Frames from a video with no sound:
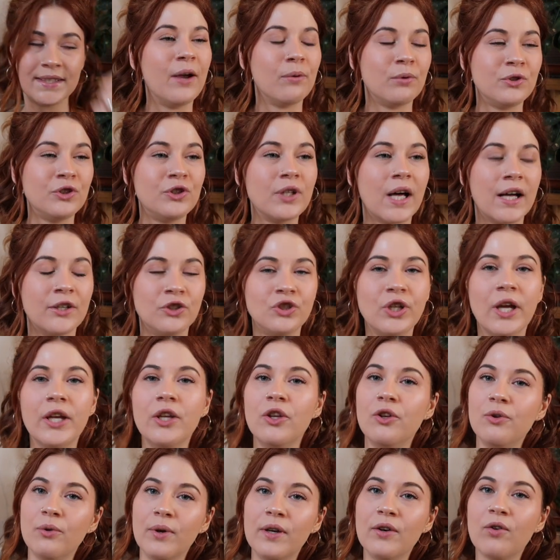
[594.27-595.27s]
It was a
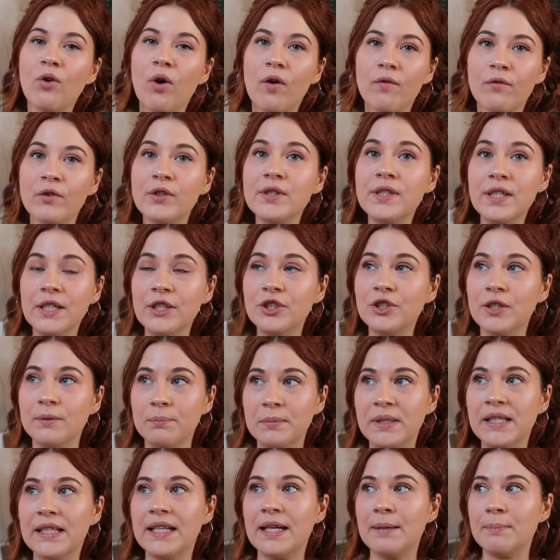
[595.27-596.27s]
genuine conversation
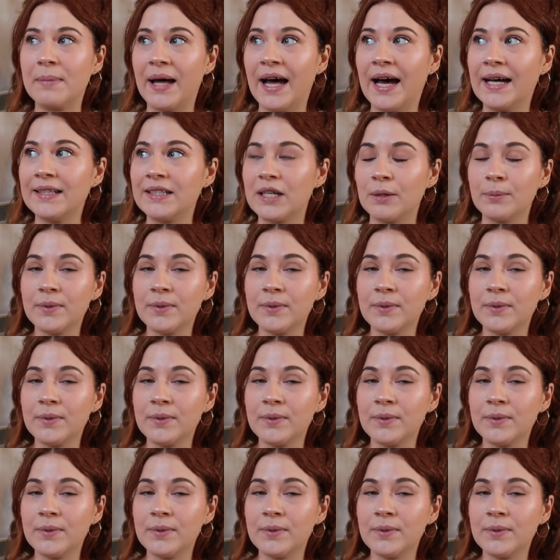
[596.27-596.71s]
me and him had.